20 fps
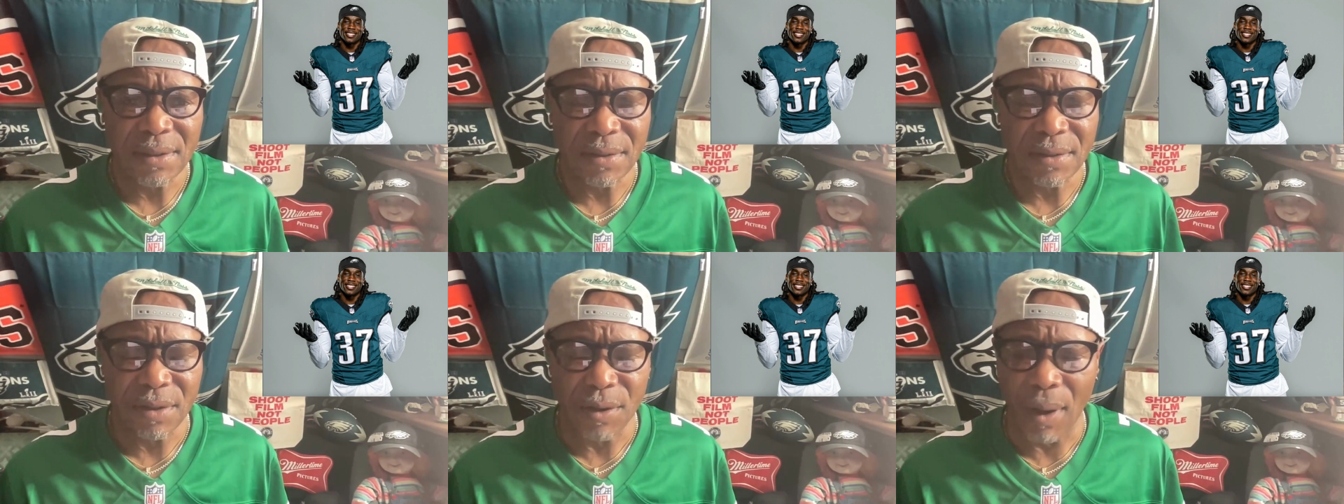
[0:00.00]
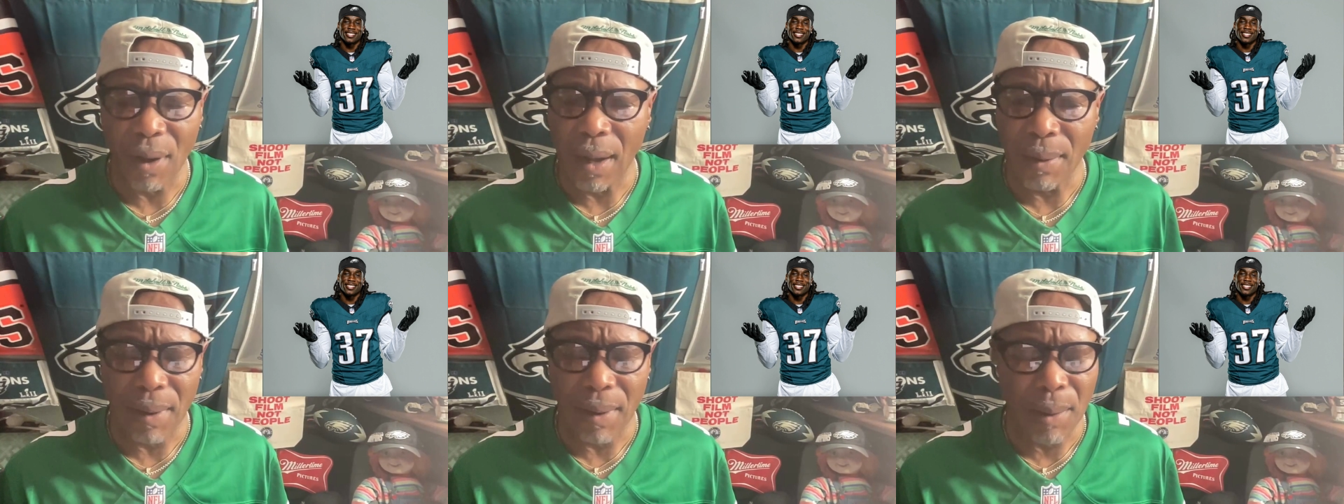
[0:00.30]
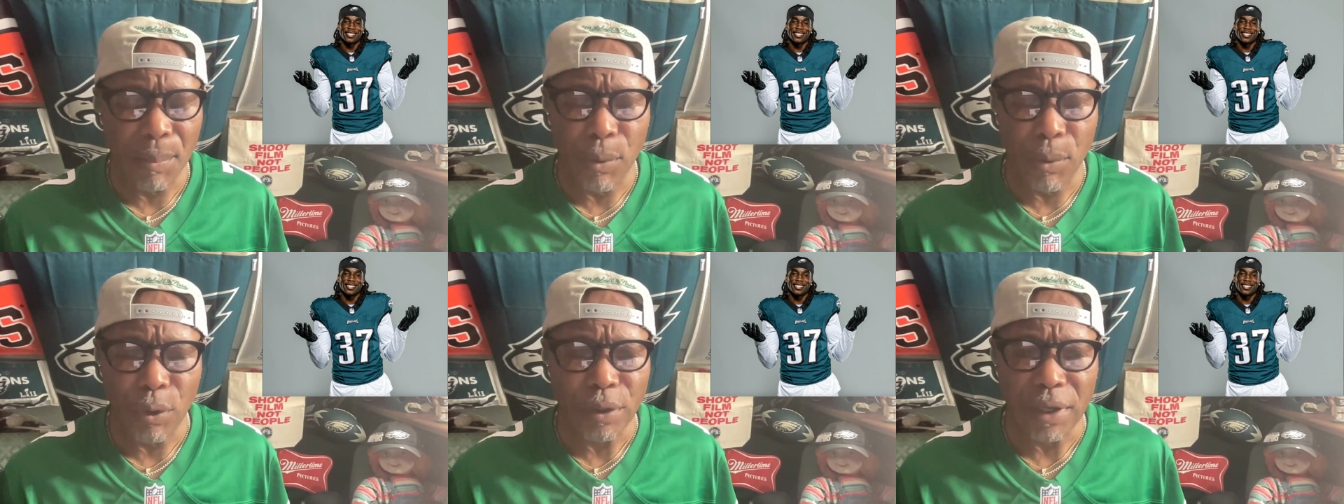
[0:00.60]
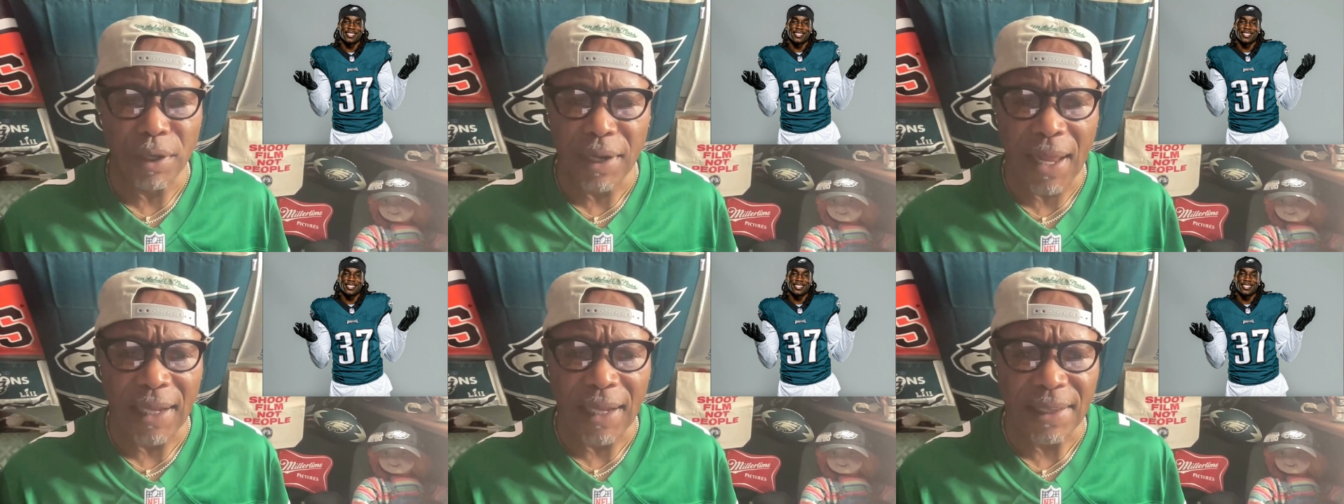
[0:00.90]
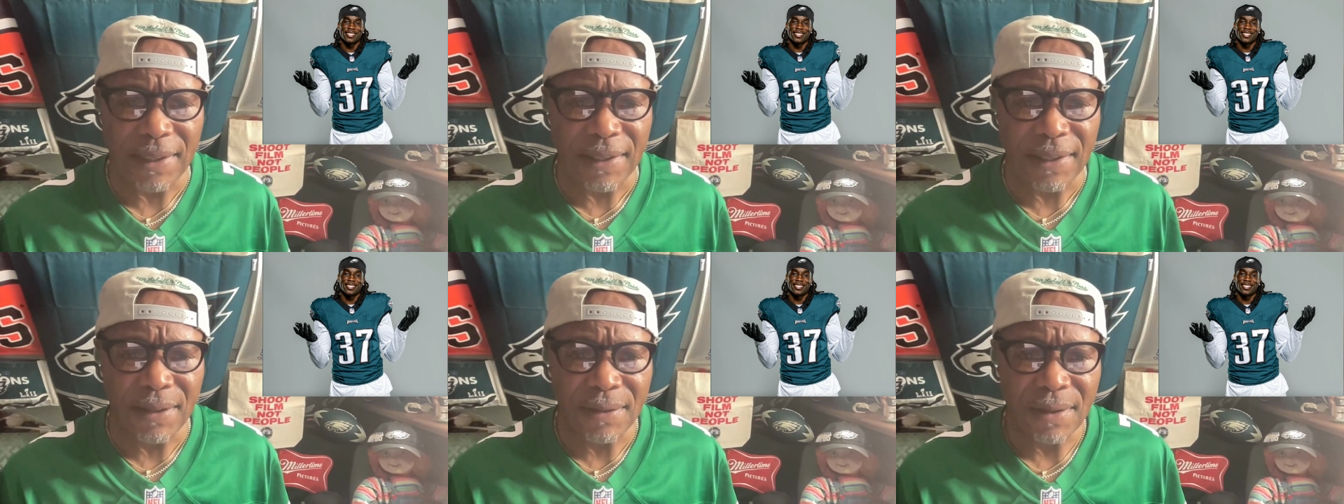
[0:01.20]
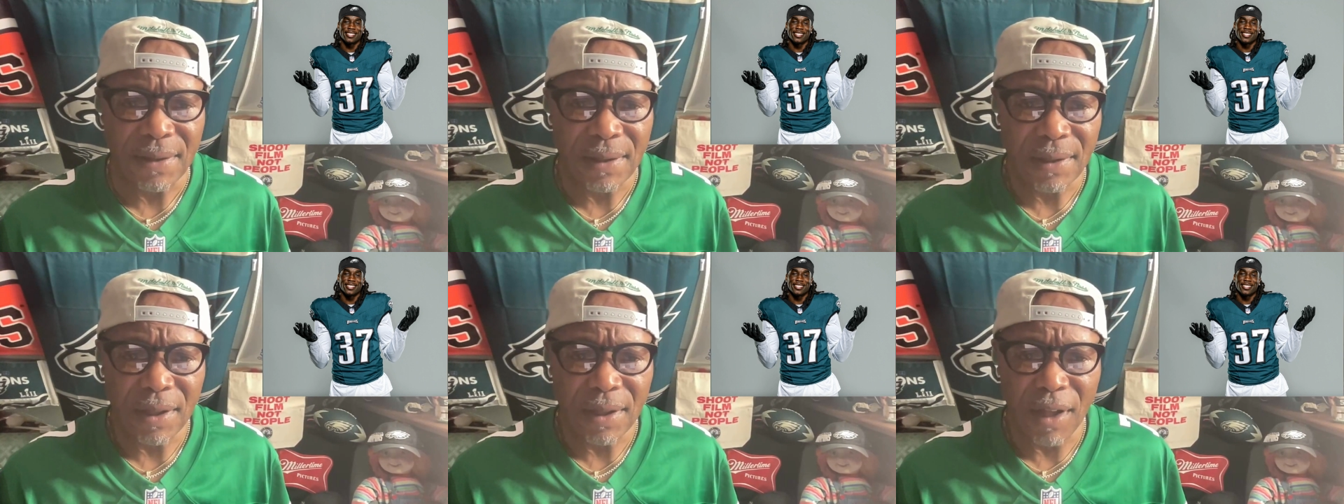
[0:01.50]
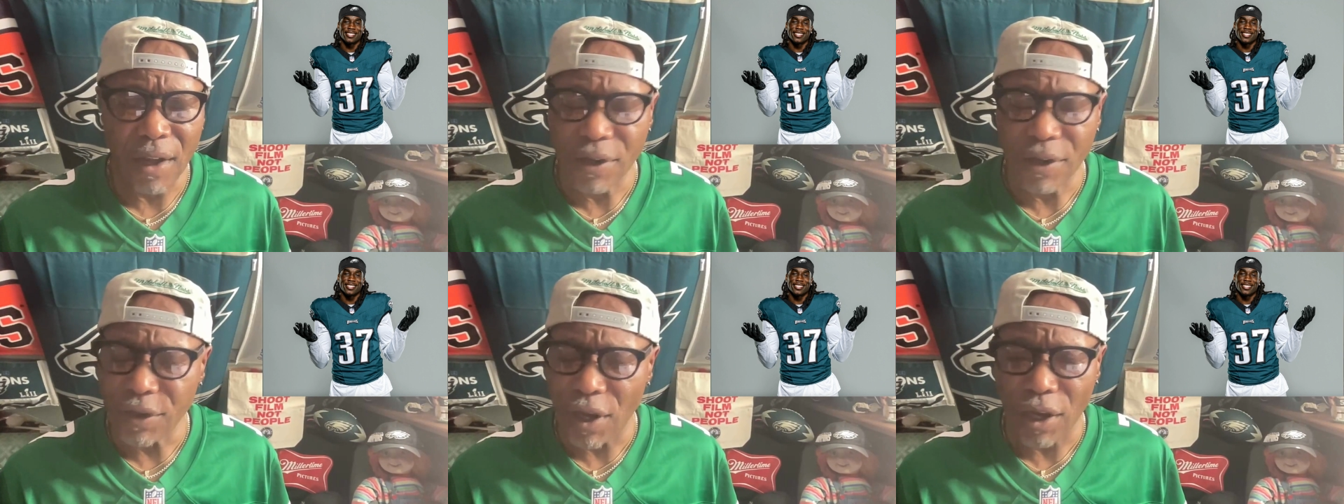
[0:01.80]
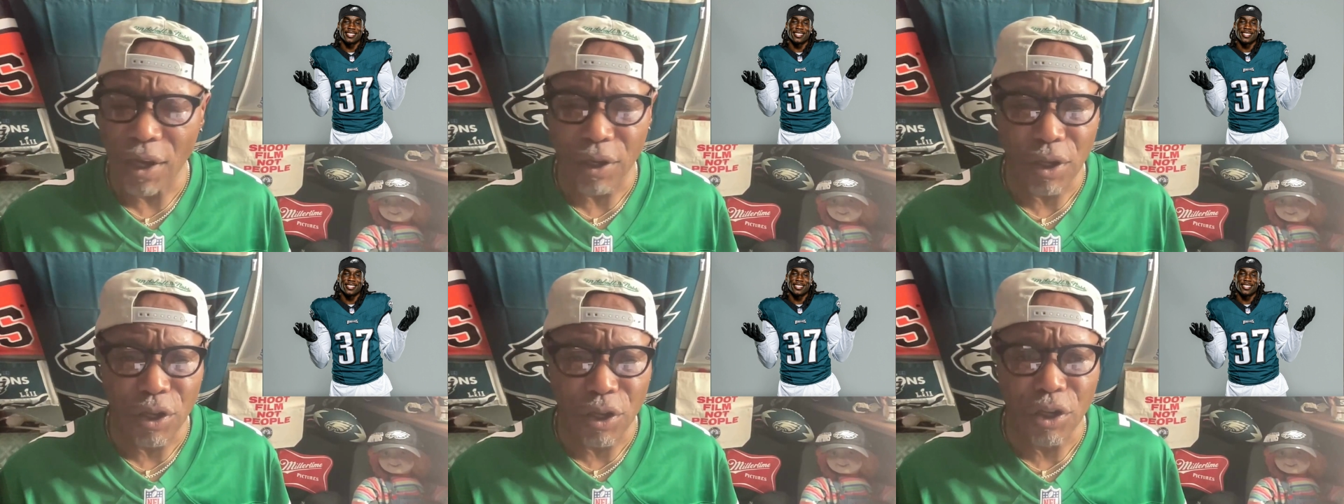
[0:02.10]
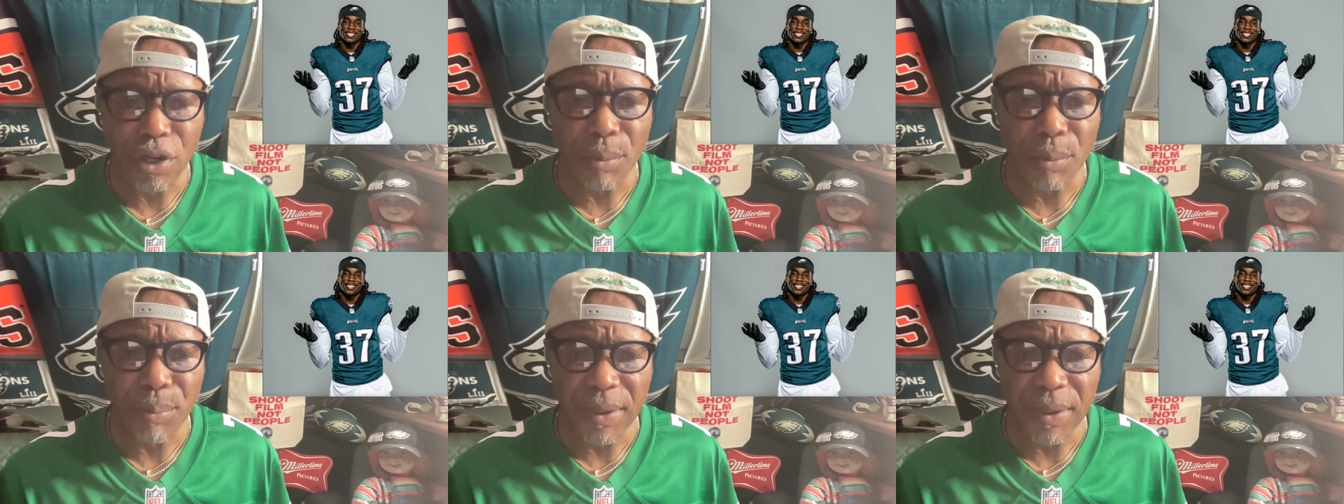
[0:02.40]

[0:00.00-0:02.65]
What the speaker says: I'm more than likely a good